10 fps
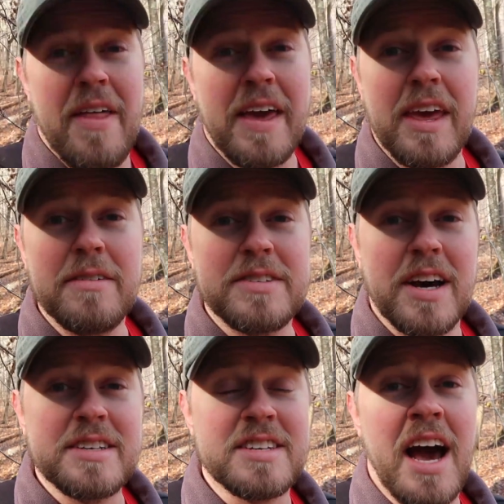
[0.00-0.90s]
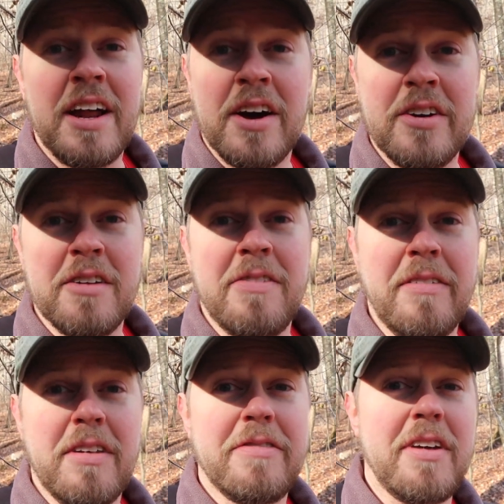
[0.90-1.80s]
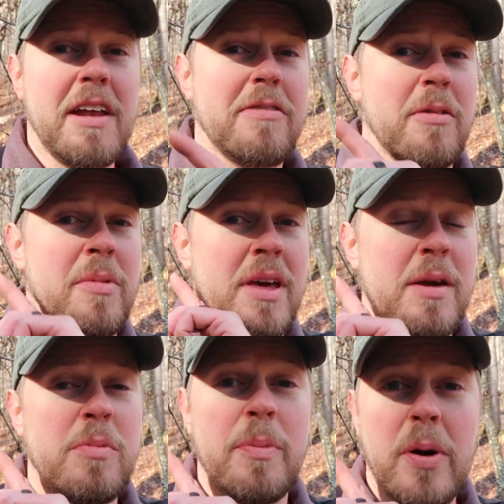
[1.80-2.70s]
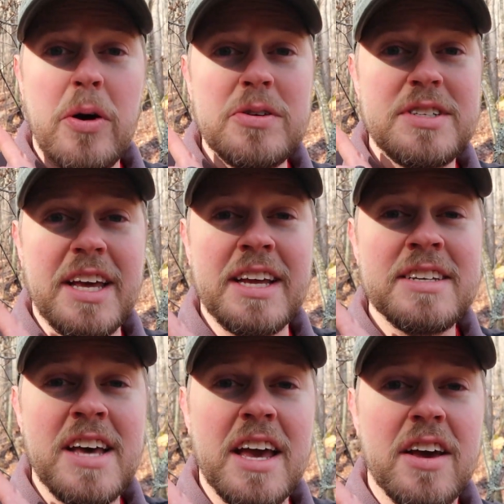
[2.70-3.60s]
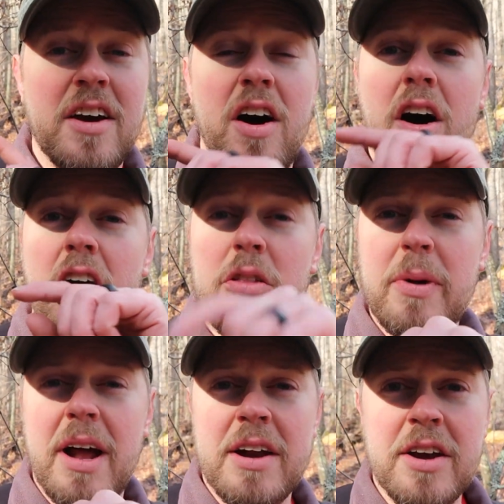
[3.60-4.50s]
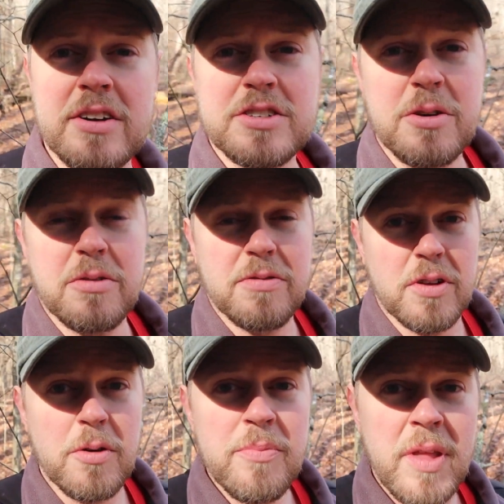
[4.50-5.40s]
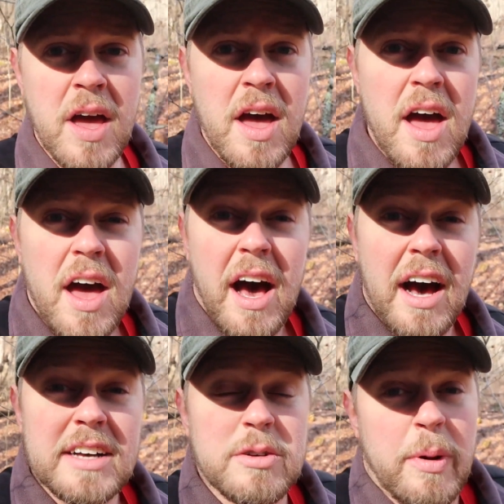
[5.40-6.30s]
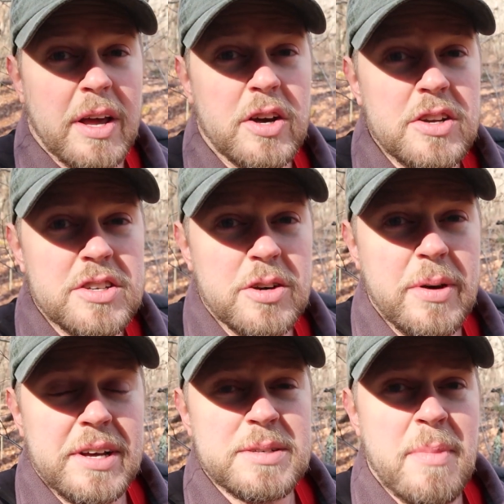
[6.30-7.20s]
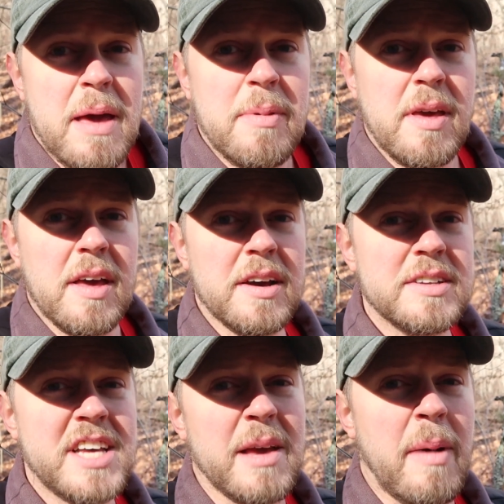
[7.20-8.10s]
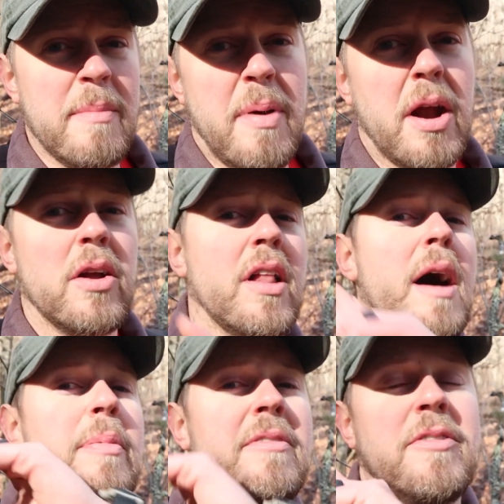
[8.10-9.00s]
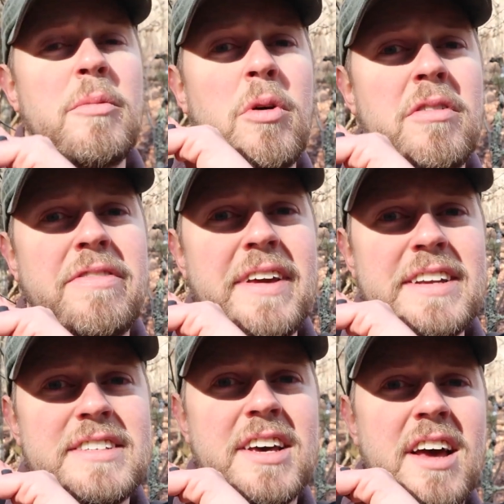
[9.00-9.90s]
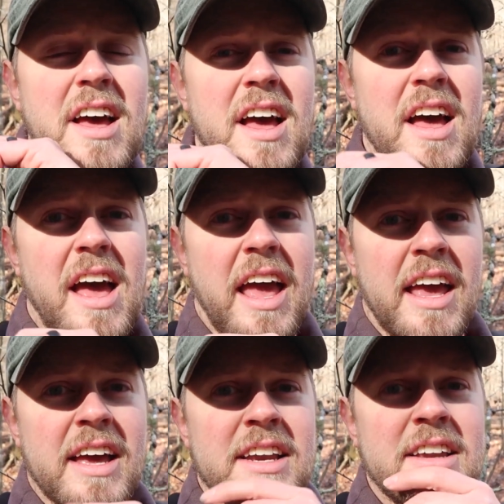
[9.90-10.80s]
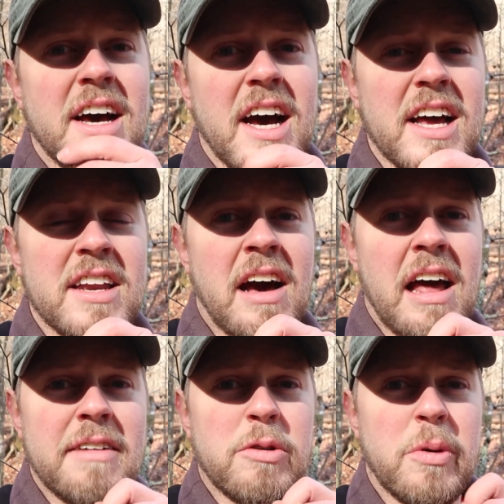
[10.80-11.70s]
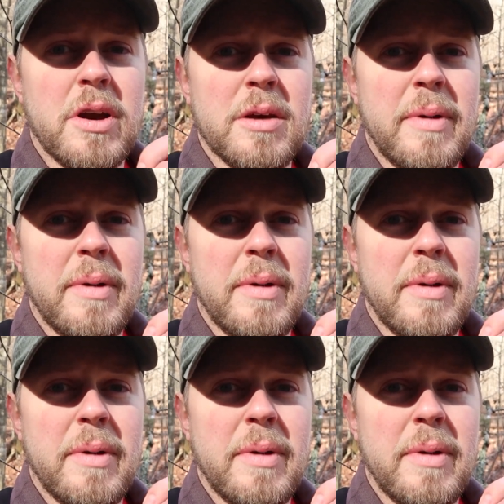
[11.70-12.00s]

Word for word: That gives us 950 feet from the proposed intake all the way down here to the flume. So what I could do is maybe take my barrel up a few more feet and not have to worry